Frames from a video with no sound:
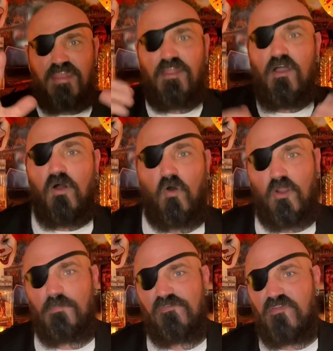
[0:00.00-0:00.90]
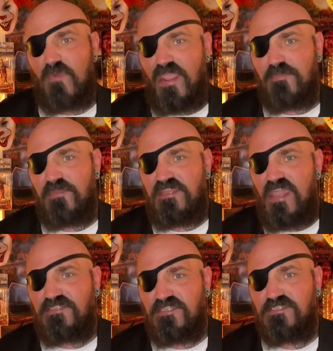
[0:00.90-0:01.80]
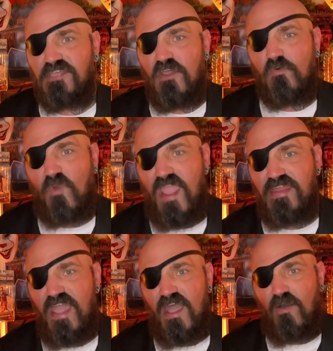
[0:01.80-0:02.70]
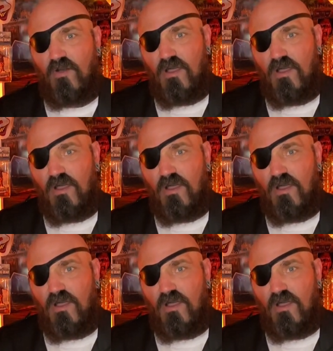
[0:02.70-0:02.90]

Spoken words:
horror movie recommendations right now